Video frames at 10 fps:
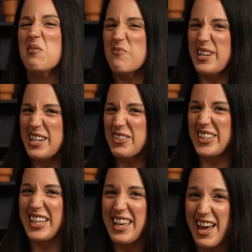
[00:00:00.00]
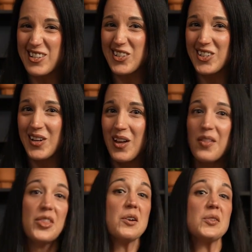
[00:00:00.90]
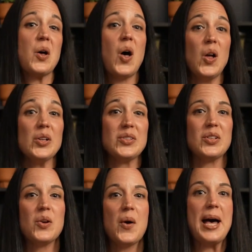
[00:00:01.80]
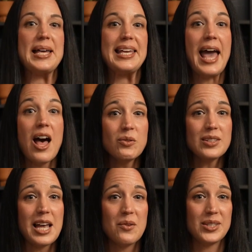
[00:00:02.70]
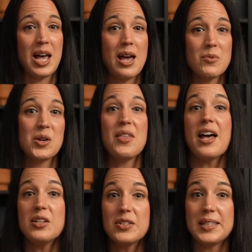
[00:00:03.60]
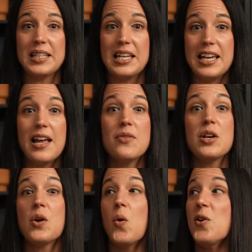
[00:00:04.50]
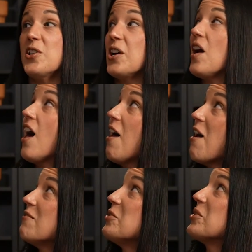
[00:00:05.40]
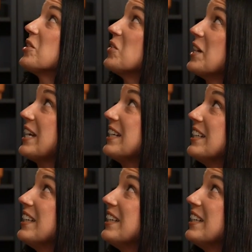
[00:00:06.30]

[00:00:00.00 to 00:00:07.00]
But here's the catch. There's also a countdown timer that you'll see in the corner of your screen.